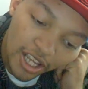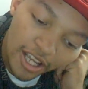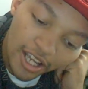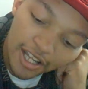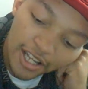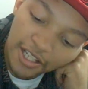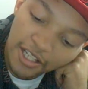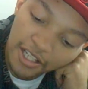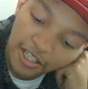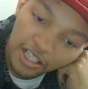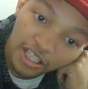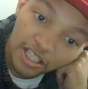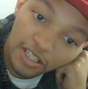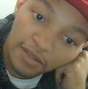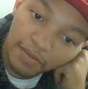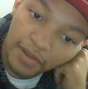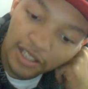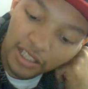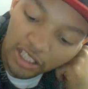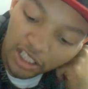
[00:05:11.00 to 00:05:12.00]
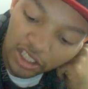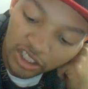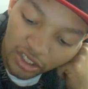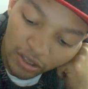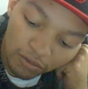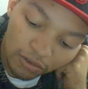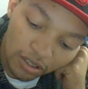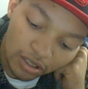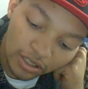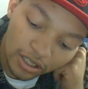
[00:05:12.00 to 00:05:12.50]
And then Nikki Bella gets
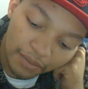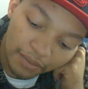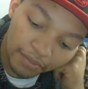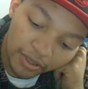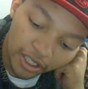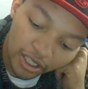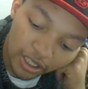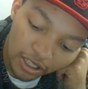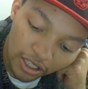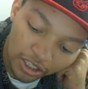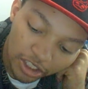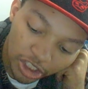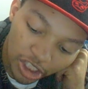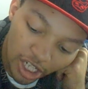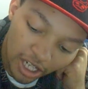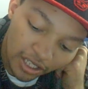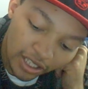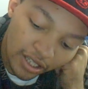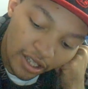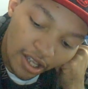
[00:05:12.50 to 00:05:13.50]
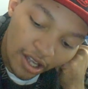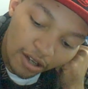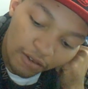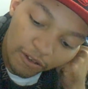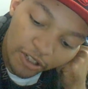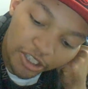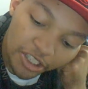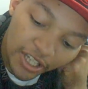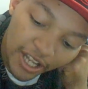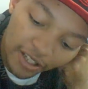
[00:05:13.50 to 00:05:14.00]
the roll-up pin on Charlotte,
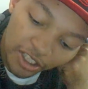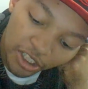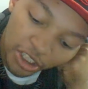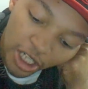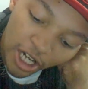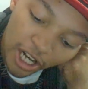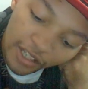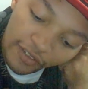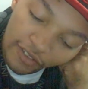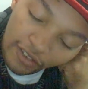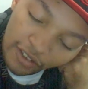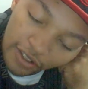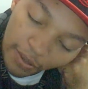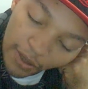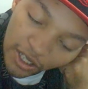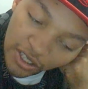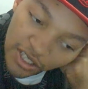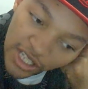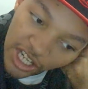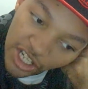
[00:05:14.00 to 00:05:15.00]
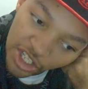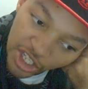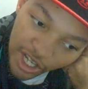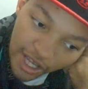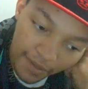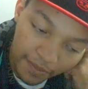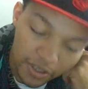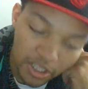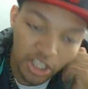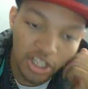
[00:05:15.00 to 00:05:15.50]
which now Charlotte, for a person as
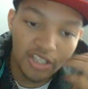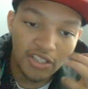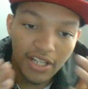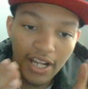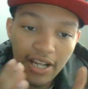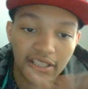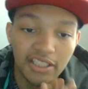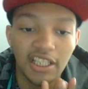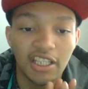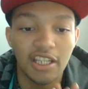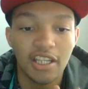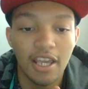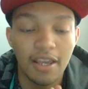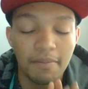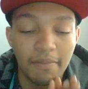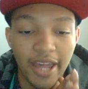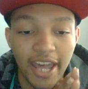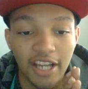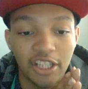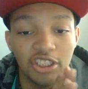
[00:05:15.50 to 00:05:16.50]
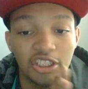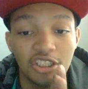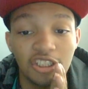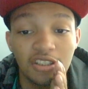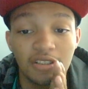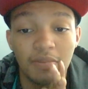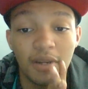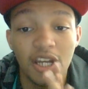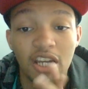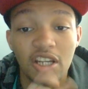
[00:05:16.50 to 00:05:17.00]
champion, she is now taking a back
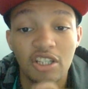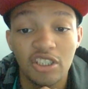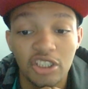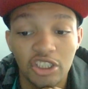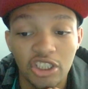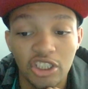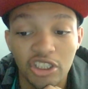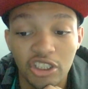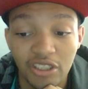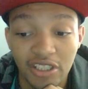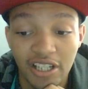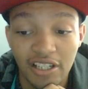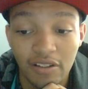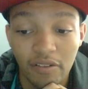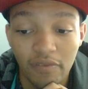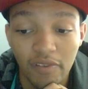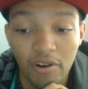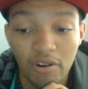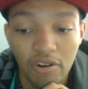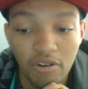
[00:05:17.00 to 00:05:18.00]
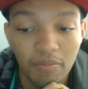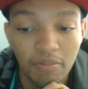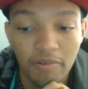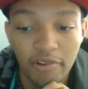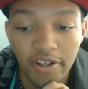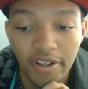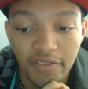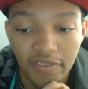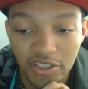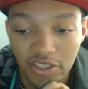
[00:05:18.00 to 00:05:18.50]
seat to Paige, since she's now the focal
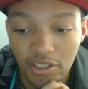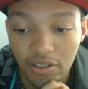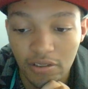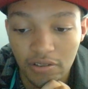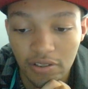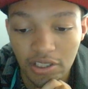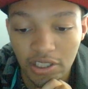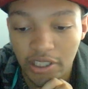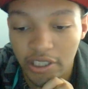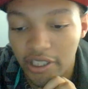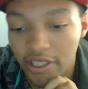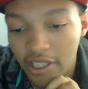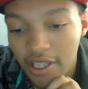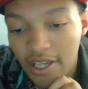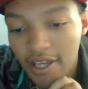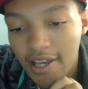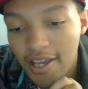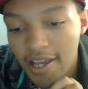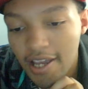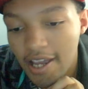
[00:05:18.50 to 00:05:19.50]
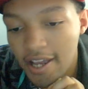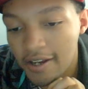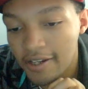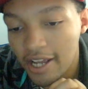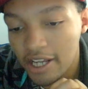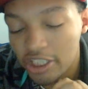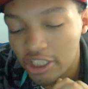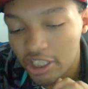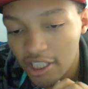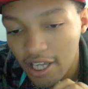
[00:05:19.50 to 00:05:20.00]
point of this whole thing. And
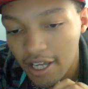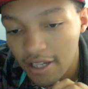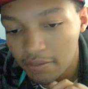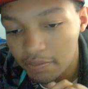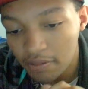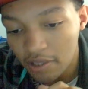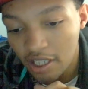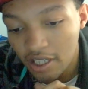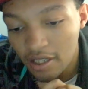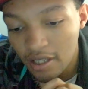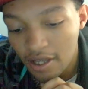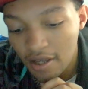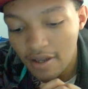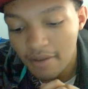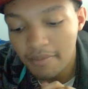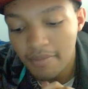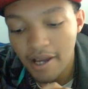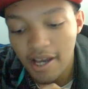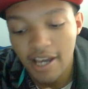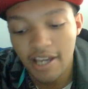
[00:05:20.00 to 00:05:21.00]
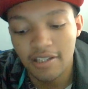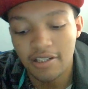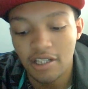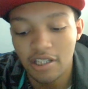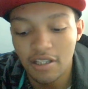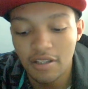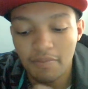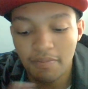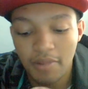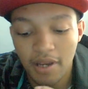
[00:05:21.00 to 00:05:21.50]
now she got pinned by
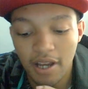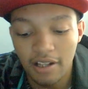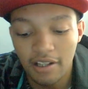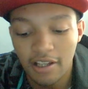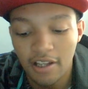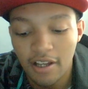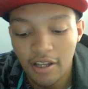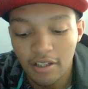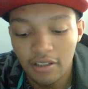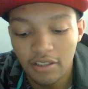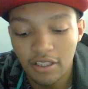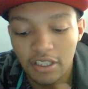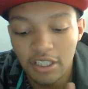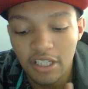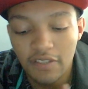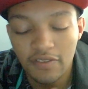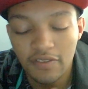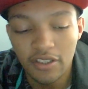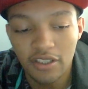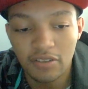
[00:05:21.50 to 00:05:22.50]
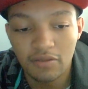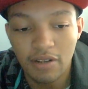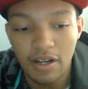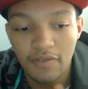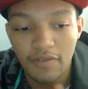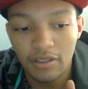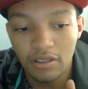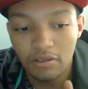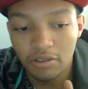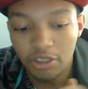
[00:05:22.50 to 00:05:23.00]
Nikki Bella. The Divas
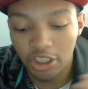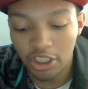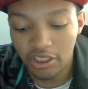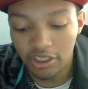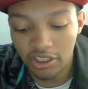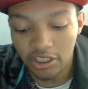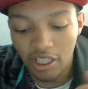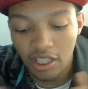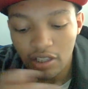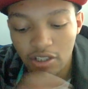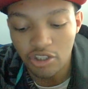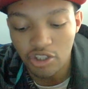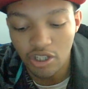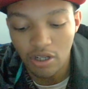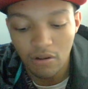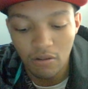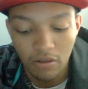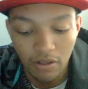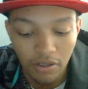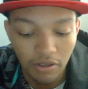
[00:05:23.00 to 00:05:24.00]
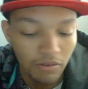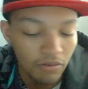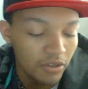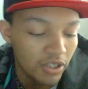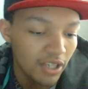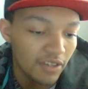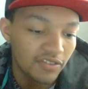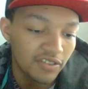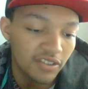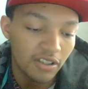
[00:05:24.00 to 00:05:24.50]
Revolution, still a joke. Who
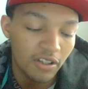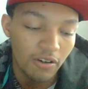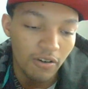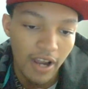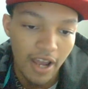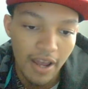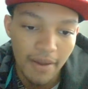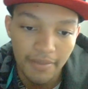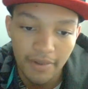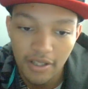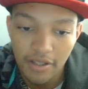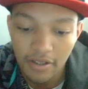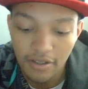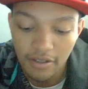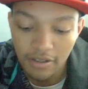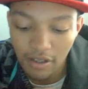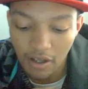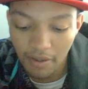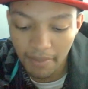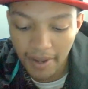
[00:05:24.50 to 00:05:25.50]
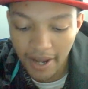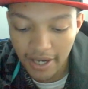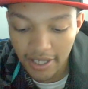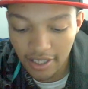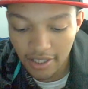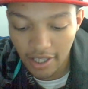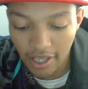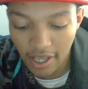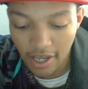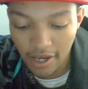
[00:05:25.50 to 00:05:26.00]
gives a crap?
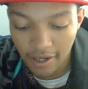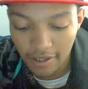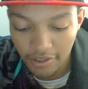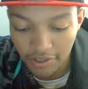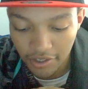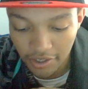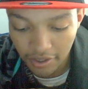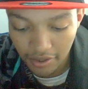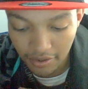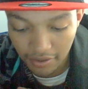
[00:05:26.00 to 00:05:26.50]
Nobody cares.